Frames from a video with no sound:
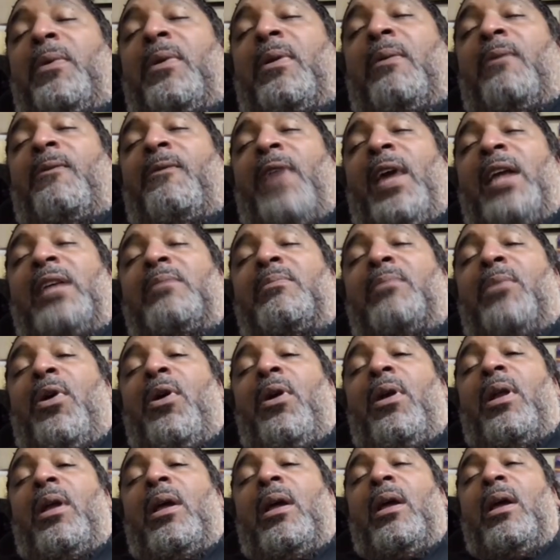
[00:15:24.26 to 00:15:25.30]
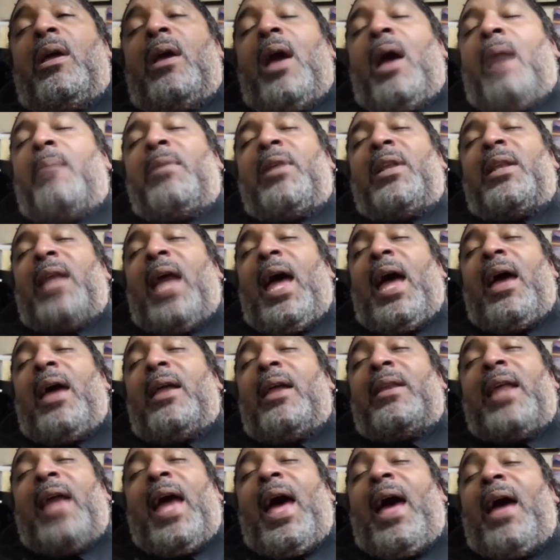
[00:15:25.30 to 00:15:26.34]
to face murder, I mean,
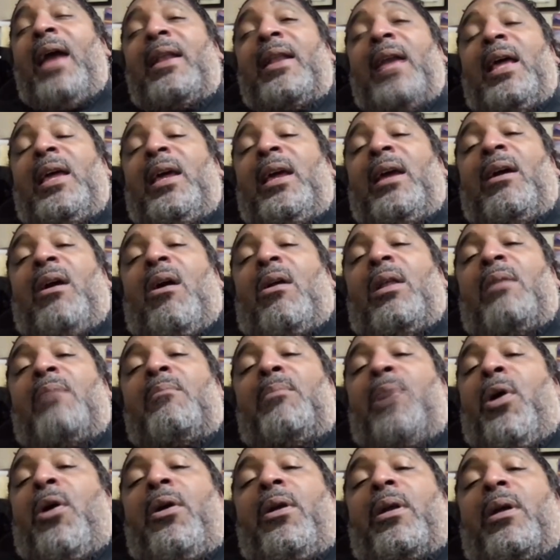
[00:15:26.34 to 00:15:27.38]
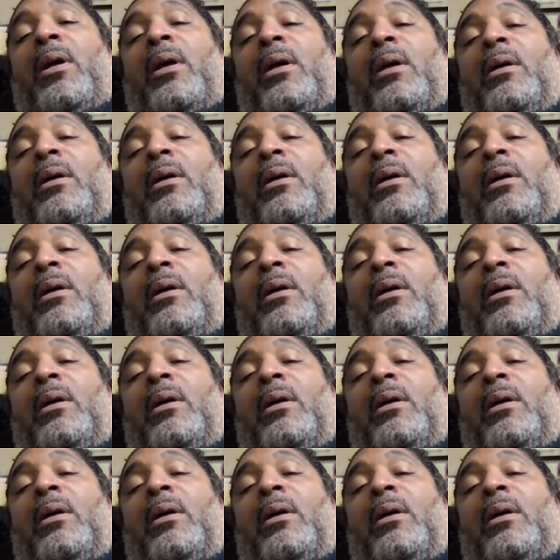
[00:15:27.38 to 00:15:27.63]
and die, that he called it murder.